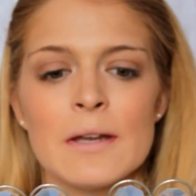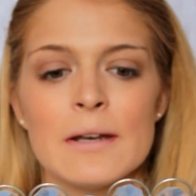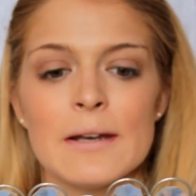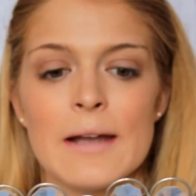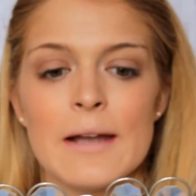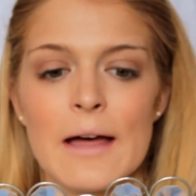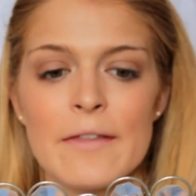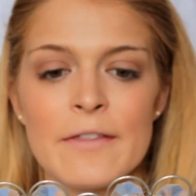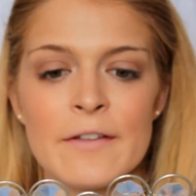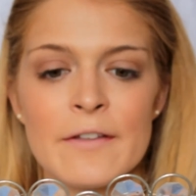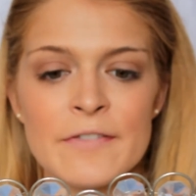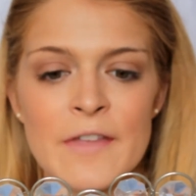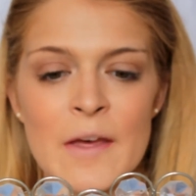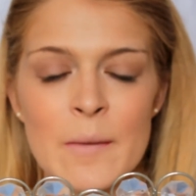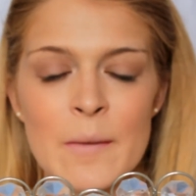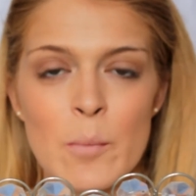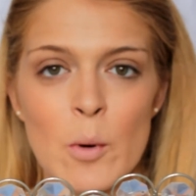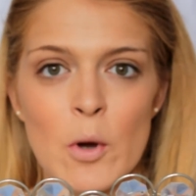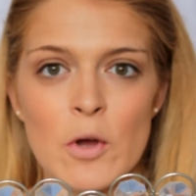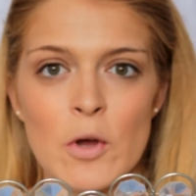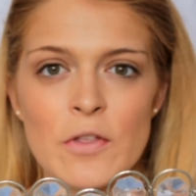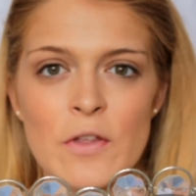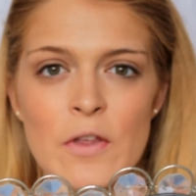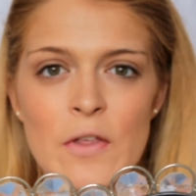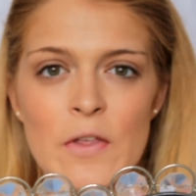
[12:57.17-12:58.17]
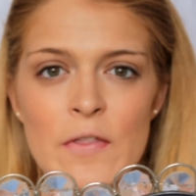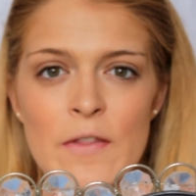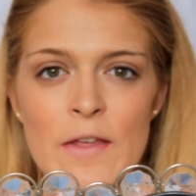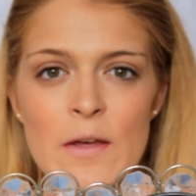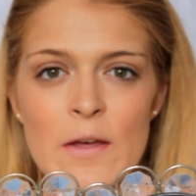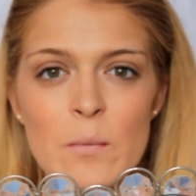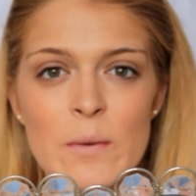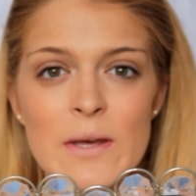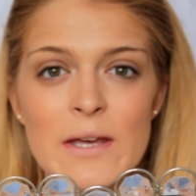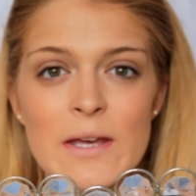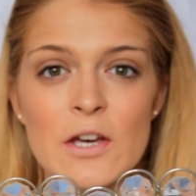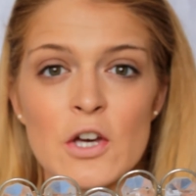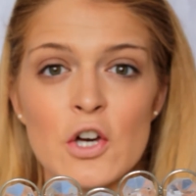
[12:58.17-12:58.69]
Now that they're both in
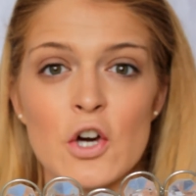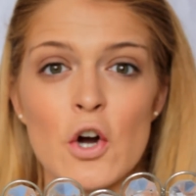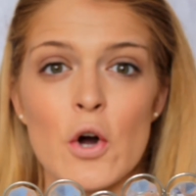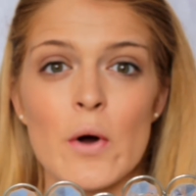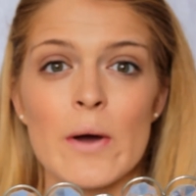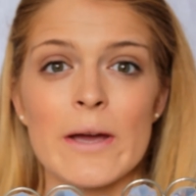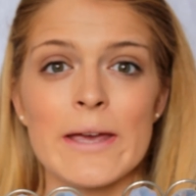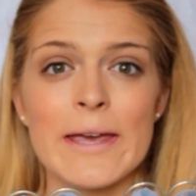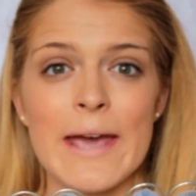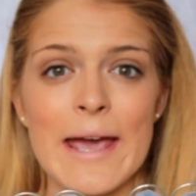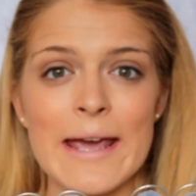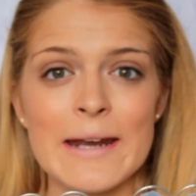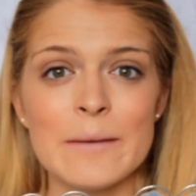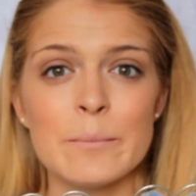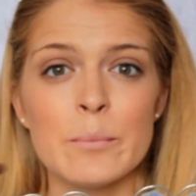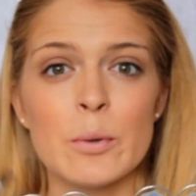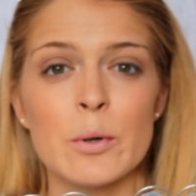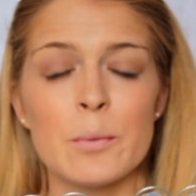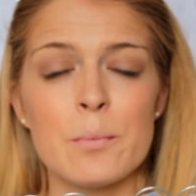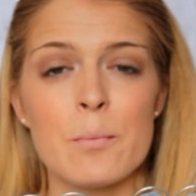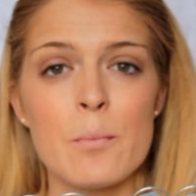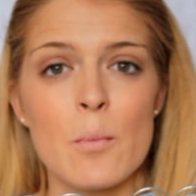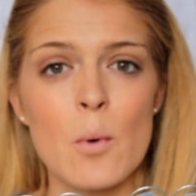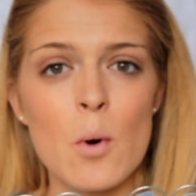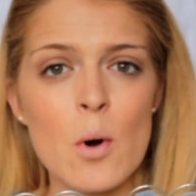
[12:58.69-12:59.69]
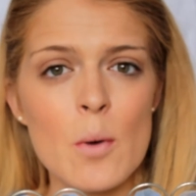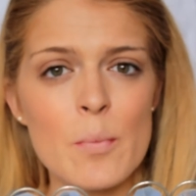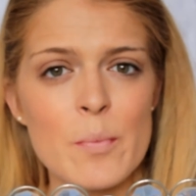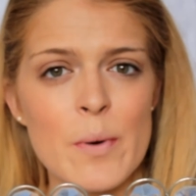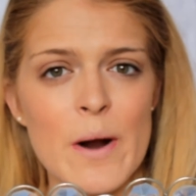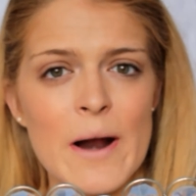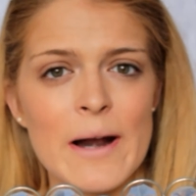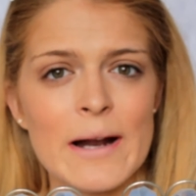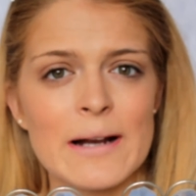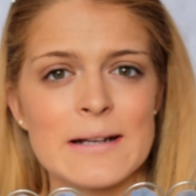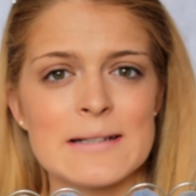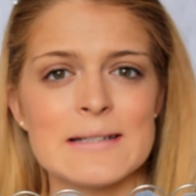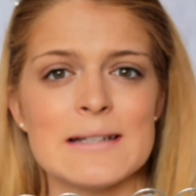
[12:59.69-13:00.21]
there, we can go again, put more
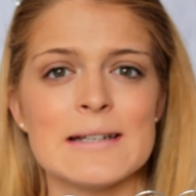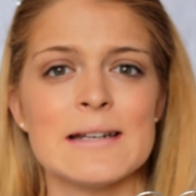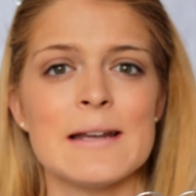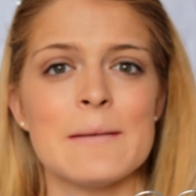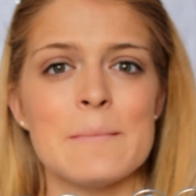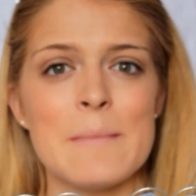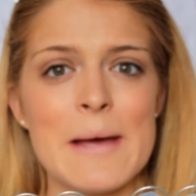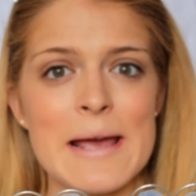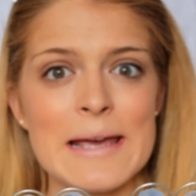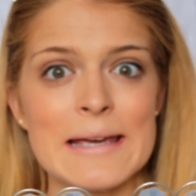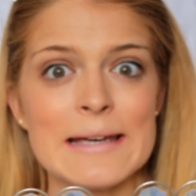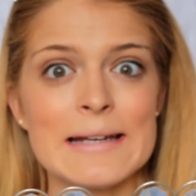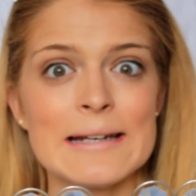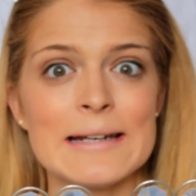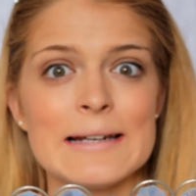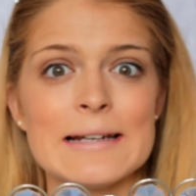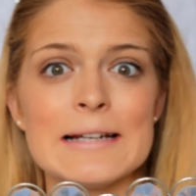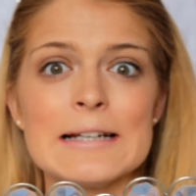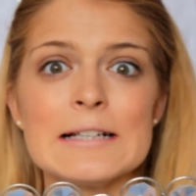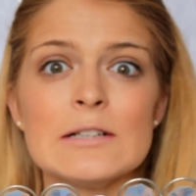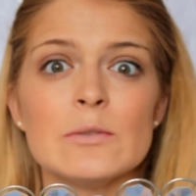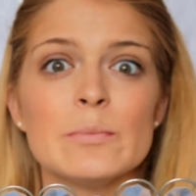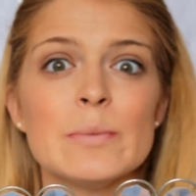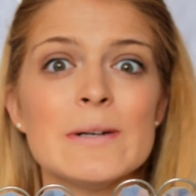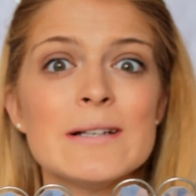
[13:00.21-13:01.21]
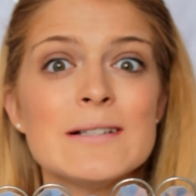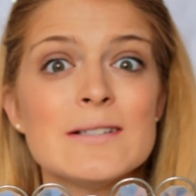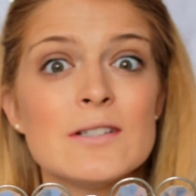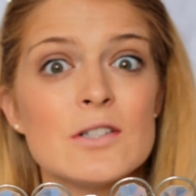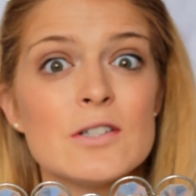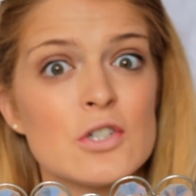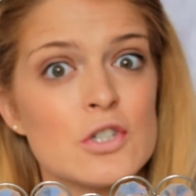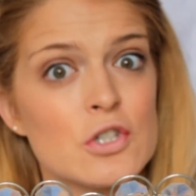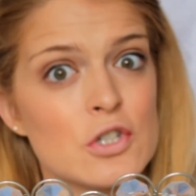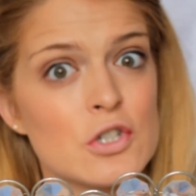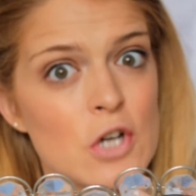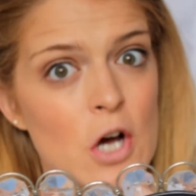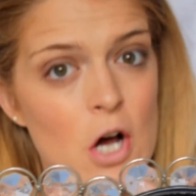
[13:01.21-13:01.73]
product in and make it a little bit
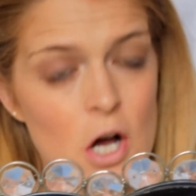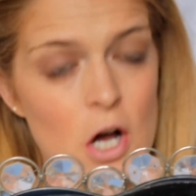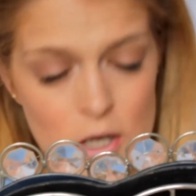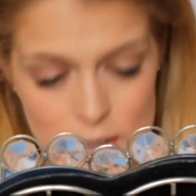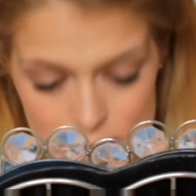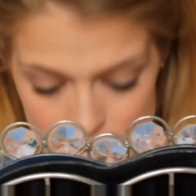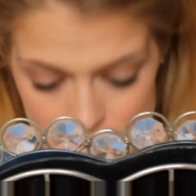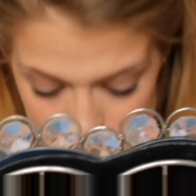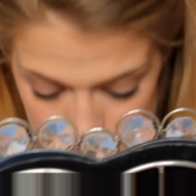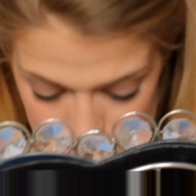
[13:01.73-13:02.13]
darker.